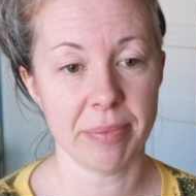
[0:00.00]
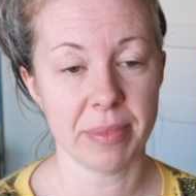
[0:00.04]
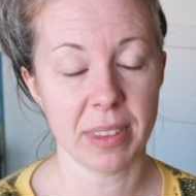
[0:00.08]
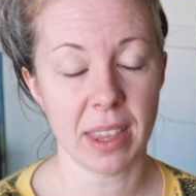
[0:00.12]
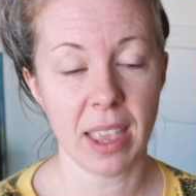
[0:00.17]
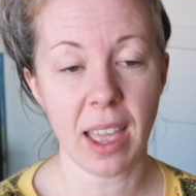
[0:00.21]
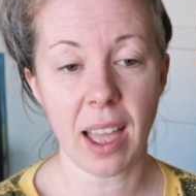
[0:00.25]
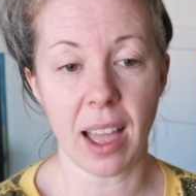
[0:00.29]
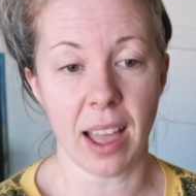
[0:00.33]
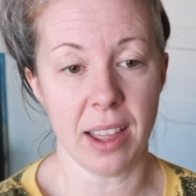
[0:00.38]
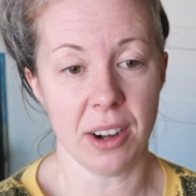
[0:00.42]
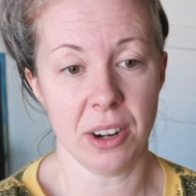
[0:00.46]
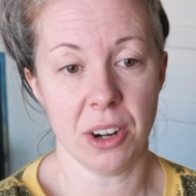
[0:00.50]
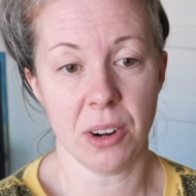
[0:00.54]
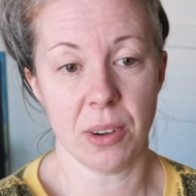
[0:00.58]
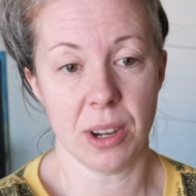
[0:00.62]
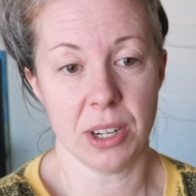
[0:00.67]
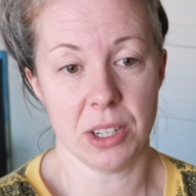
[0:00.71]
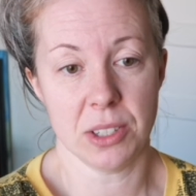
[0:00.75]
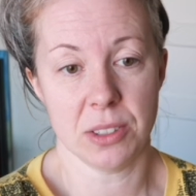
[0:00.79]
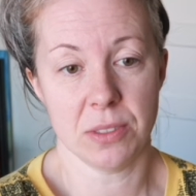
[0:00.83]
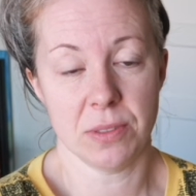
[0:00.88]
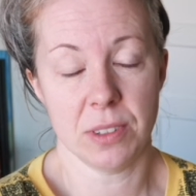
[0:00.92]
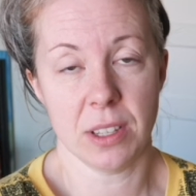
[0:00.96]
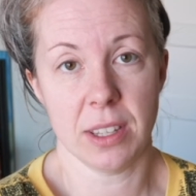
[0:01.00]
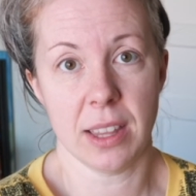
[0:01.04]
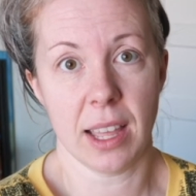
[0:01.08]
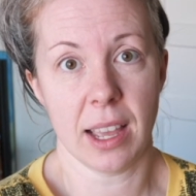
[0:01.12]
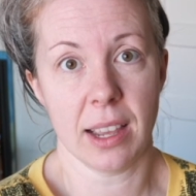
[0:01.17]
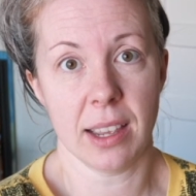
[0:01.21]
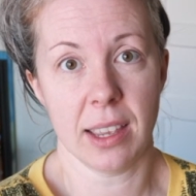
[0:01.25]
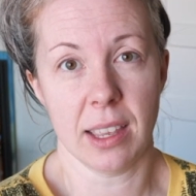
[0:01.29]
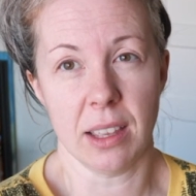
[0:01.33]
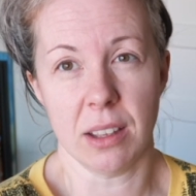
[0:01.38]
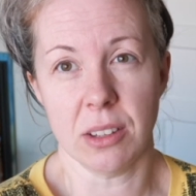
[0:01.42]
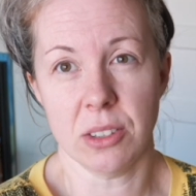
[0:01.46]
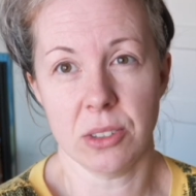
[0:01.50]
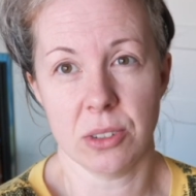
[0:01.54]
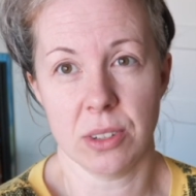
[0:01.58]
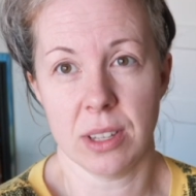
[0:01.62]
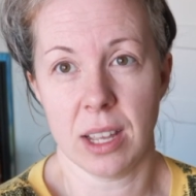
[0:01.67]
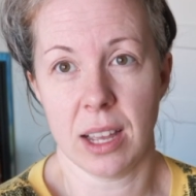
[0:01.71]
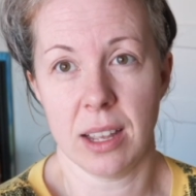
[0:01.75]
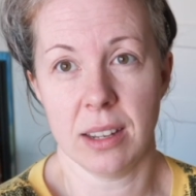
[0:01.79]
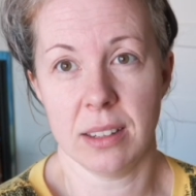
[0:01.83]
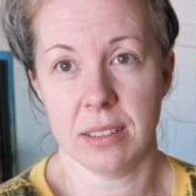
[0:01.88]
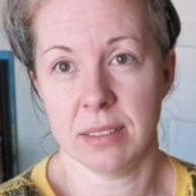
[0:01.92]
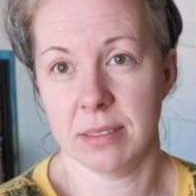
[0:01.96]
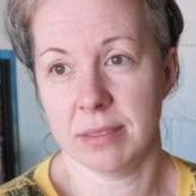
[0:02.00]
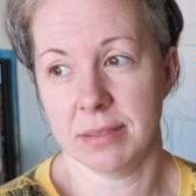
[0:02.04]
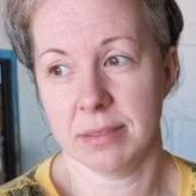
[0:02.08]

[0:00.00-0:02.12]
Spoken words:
Yeah, I don't know, I just feel that guilt or that